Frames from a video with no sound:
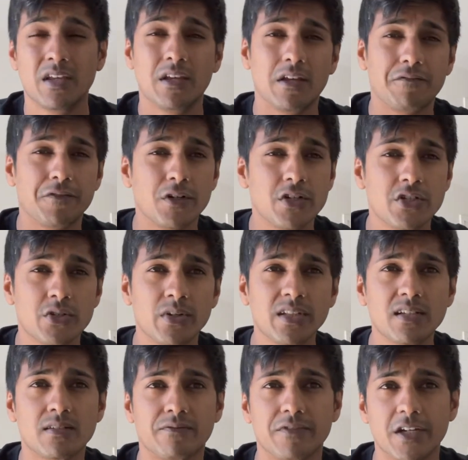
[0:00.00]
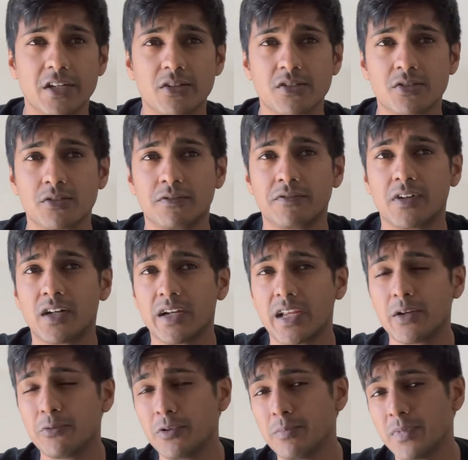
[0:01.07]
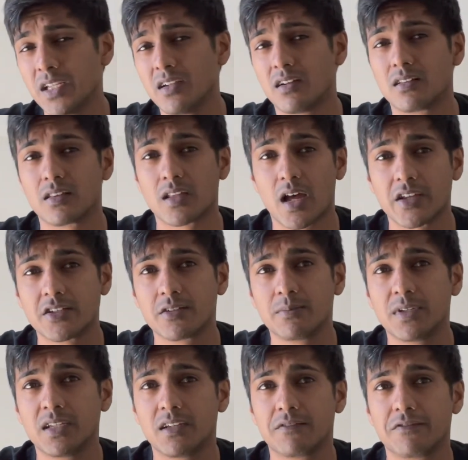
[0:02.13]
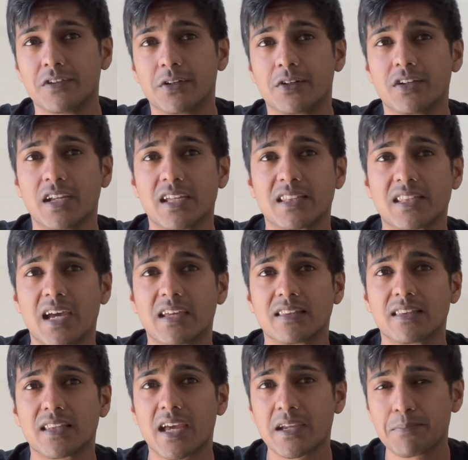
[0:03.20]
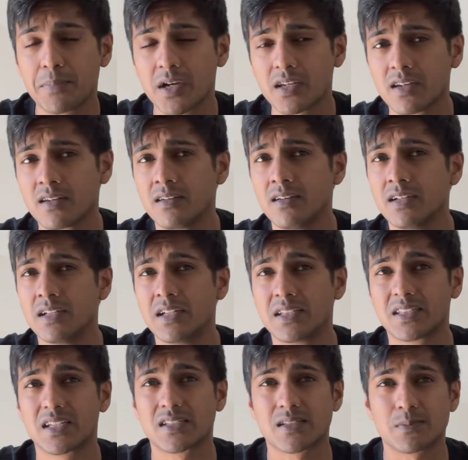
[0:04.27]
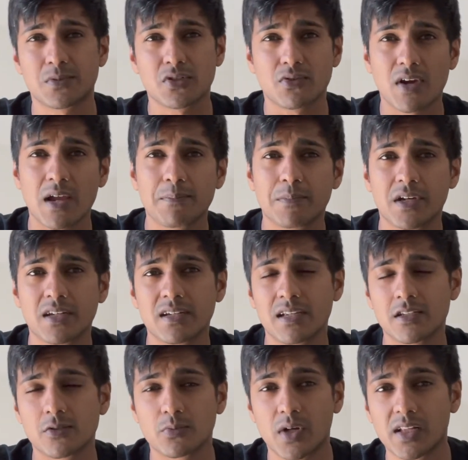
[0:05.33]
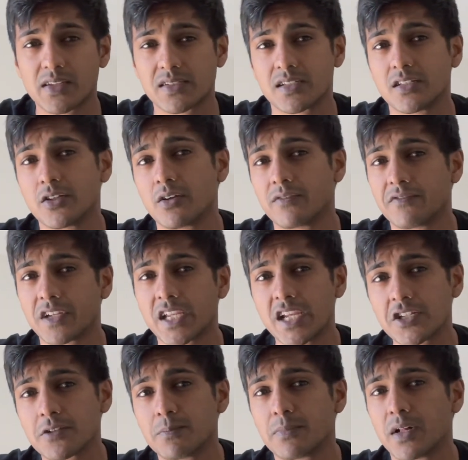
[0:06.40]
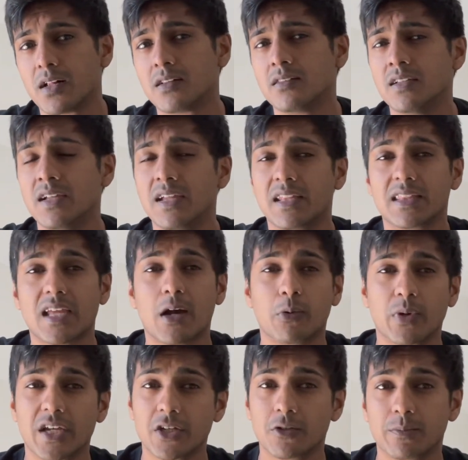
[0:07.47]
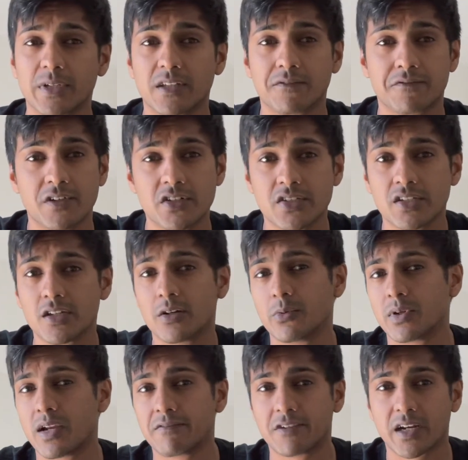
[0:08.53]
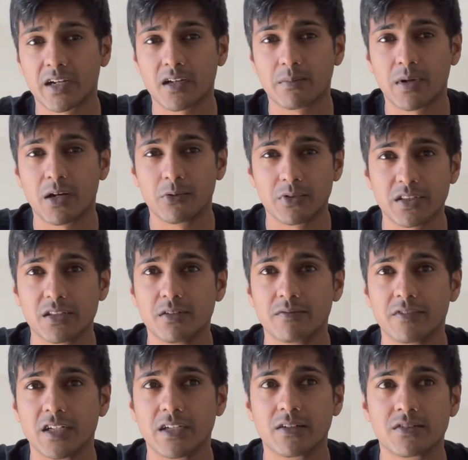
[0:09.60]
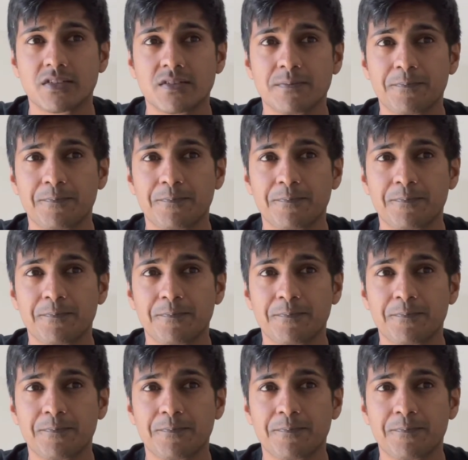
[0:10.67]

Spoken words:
If you're enjoying this video so far, it would mean a lot to me if you could hit that like button, that subscribe button, as well as the notification bell. That way you'll be the first to know whenever I come out with new videos.